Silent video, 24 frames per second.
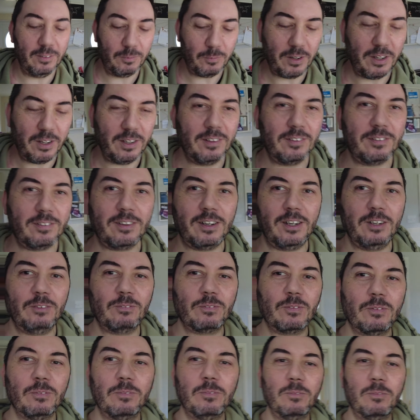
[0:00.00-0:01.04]
why I
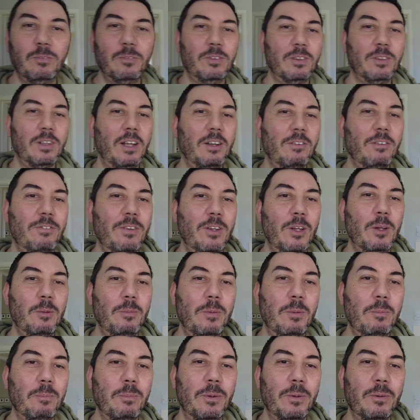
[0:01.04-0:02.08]
started like
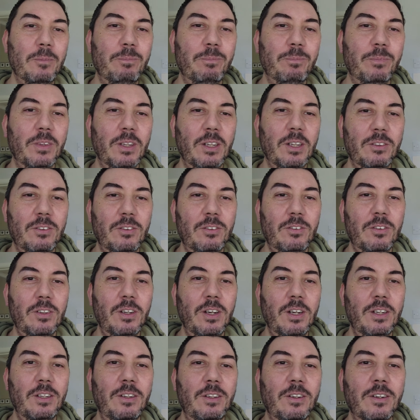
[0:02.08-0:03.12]
filming, but I'll just
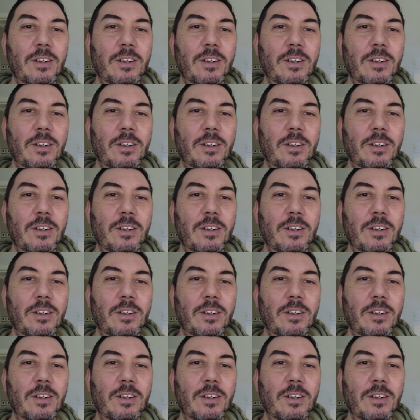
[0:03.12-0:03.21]
turn you